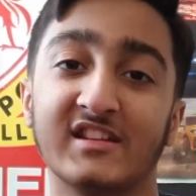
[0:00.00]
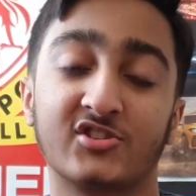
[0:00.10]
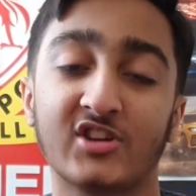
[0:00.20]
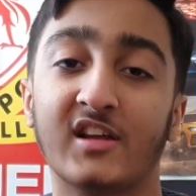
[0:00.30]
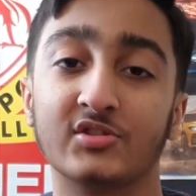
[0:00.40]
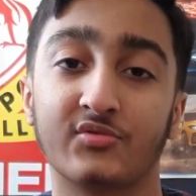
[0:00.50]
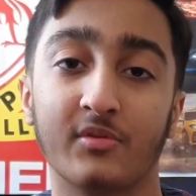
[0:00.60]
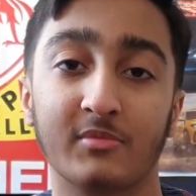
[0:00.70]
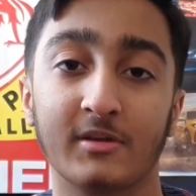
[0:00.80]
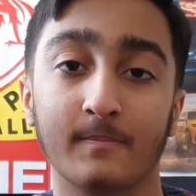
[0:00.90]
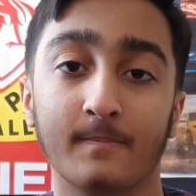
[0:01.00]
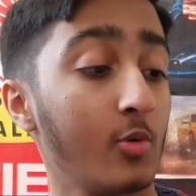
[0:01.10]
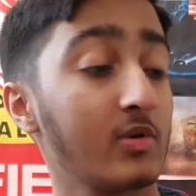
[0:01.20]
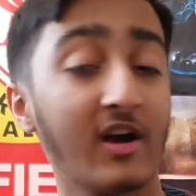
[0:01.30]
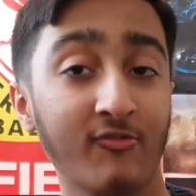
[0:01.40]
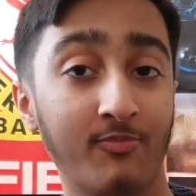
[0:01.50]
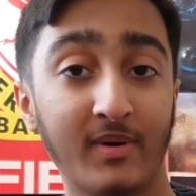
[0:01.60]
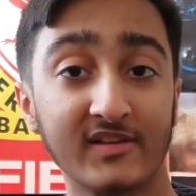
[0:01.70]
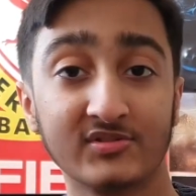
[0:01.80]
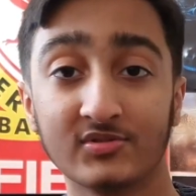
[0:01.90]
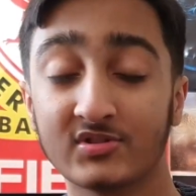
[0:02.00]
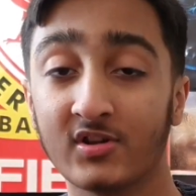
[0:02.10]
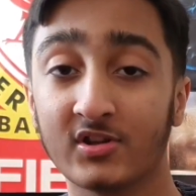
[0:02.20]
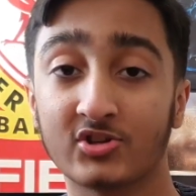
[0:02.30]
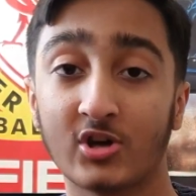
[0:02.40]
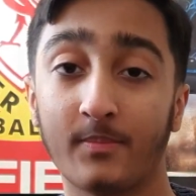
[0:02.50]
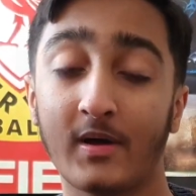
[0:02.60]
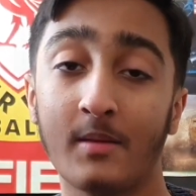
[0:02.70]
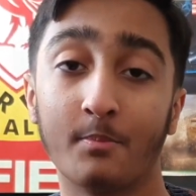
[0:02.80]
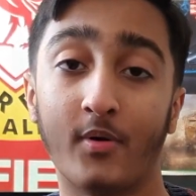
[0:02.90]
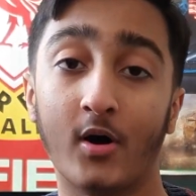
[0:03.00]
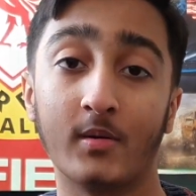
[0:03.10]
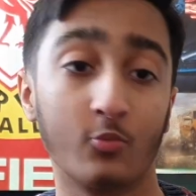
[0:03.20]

a challenge for me. We have bezels on the top and bottom